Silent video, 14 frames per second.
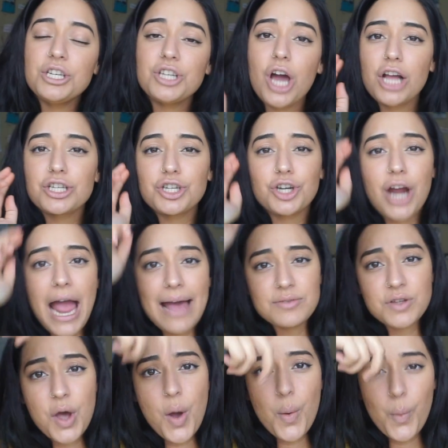doctor
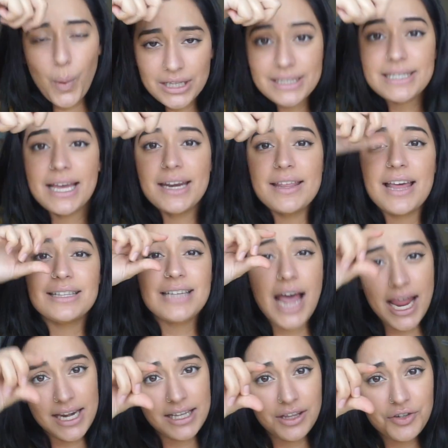grabs one side of that
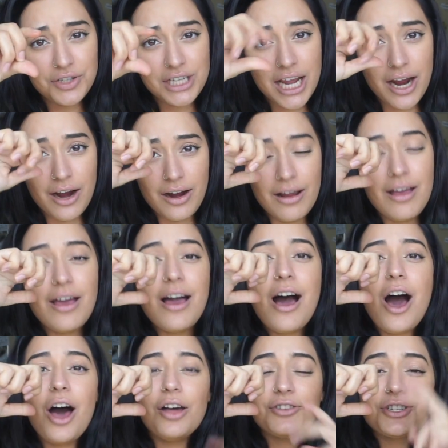tiny little tear,
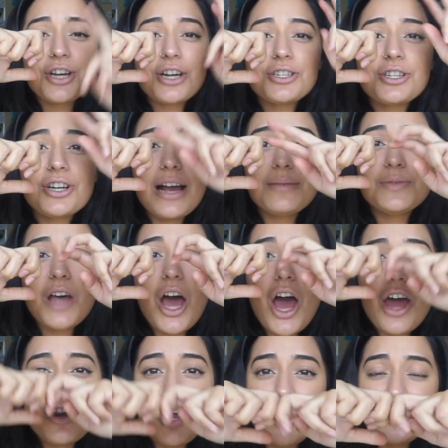other doctor grabs
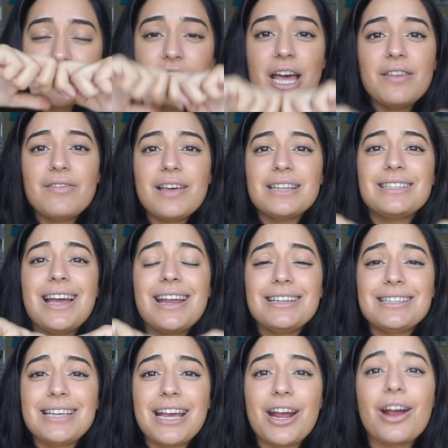another side of that tiny
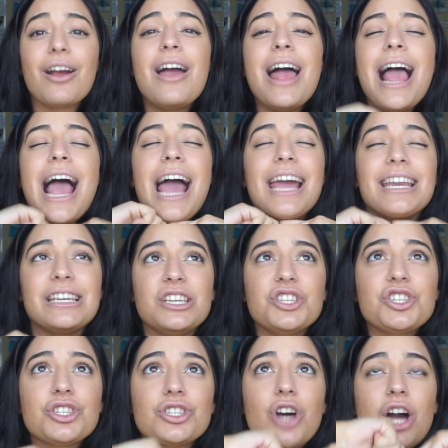tear, and
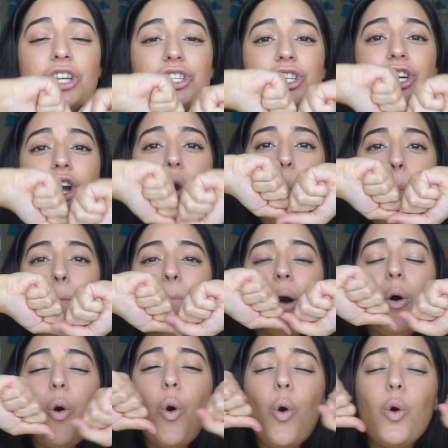each doctor
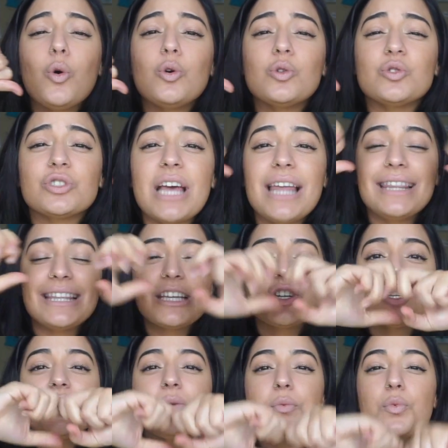pulls and
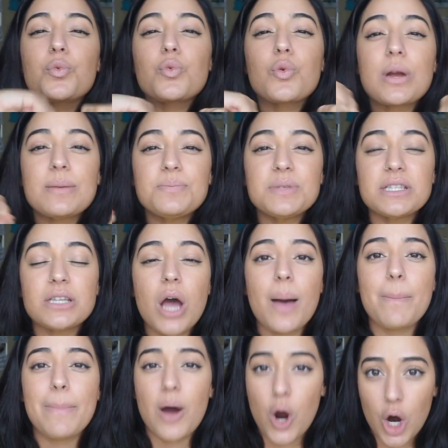literally rips
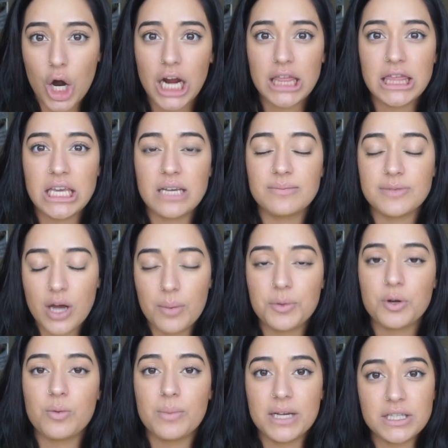apart the
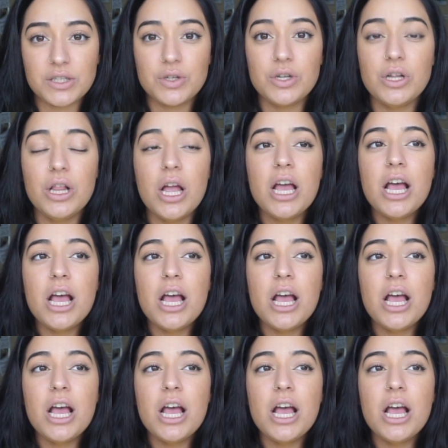abdominal muscle